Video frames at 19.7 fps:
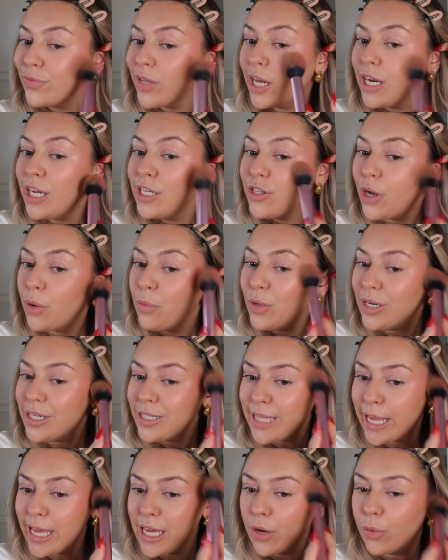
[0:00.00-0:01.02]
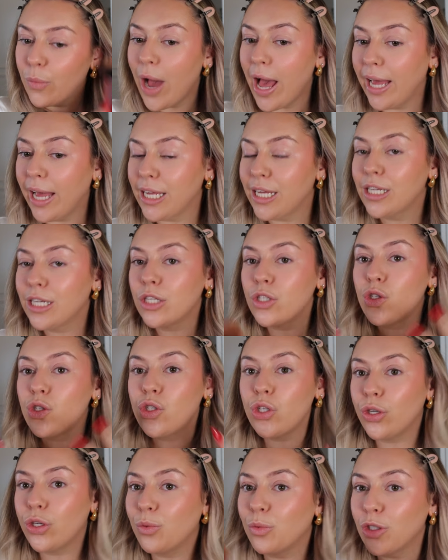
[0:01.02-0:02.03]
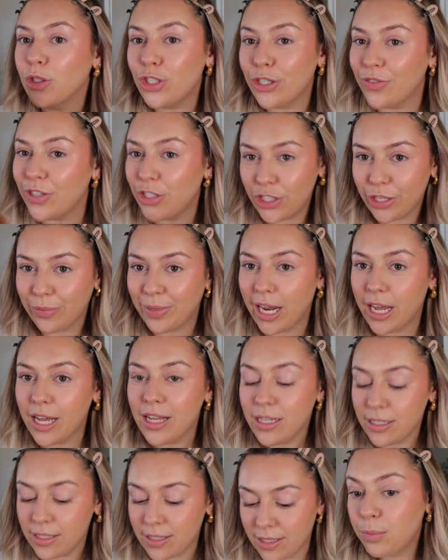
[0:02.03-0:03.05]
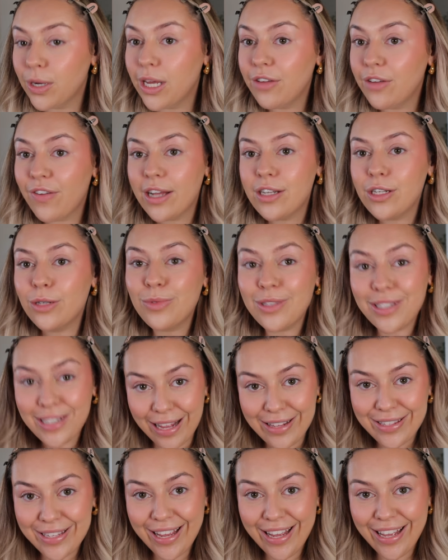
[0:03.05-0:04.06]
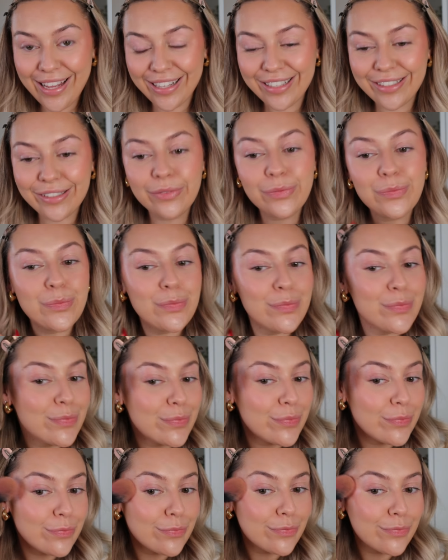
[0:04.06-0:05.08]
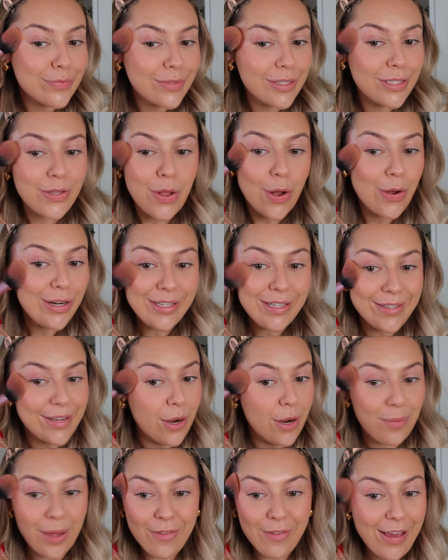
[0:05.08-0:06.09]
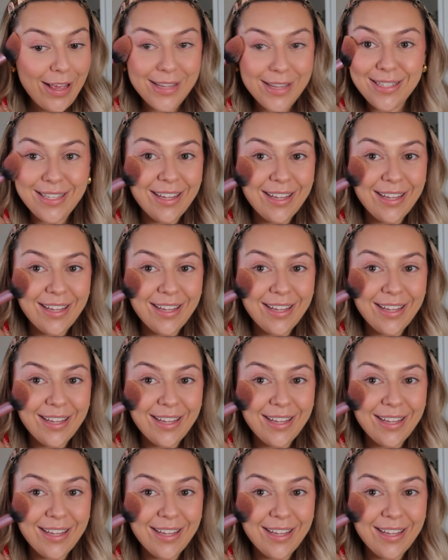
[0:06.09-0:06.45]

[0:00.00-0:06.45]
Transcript: and I don't want to take away too much of the dewiness, but if I don't set it, it's not going to stay on my face.